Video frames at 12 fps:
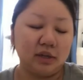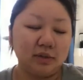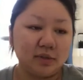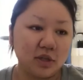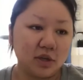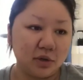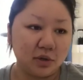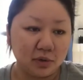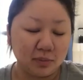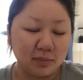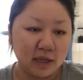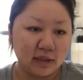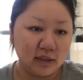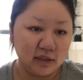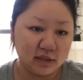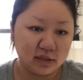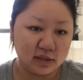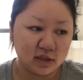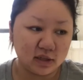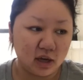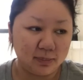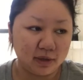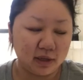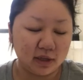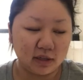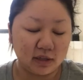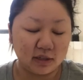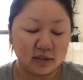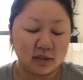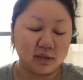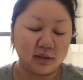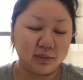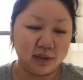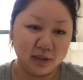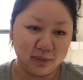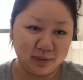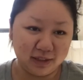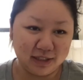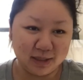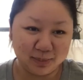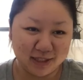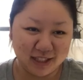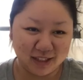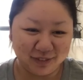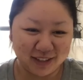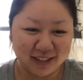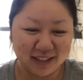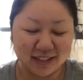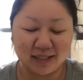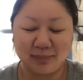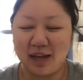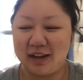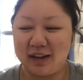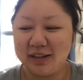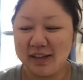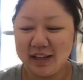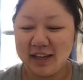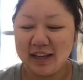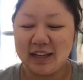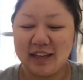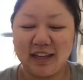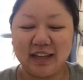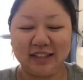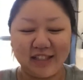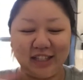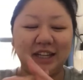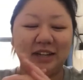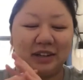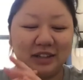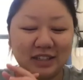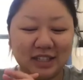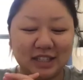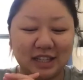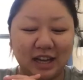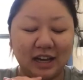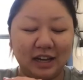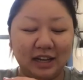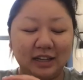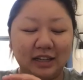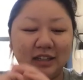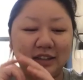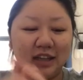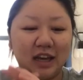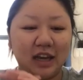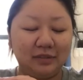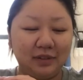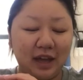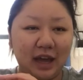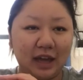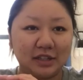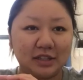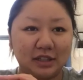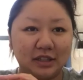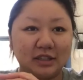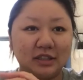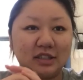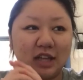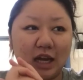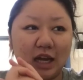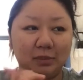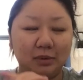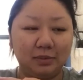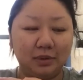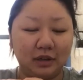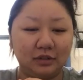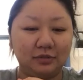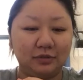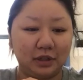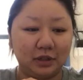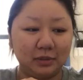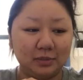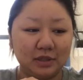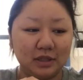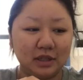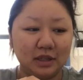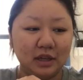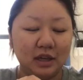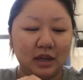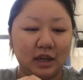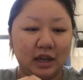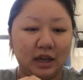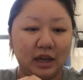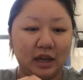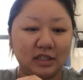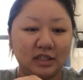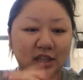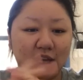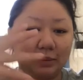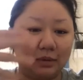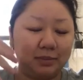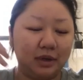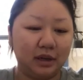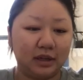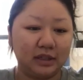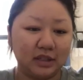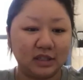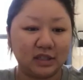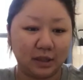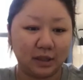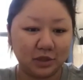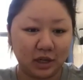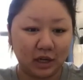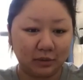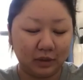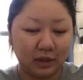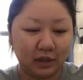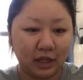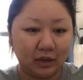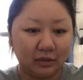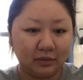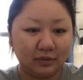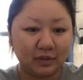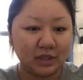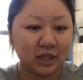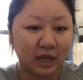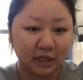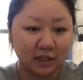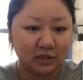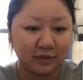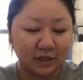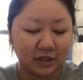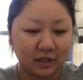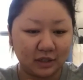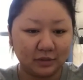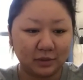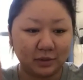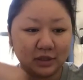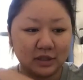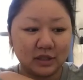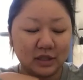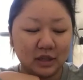So my thesis topic, it's really specific. It's about interior design in live action cyberpunk films. And cyberpunk is a subgenre of science fiction, of course.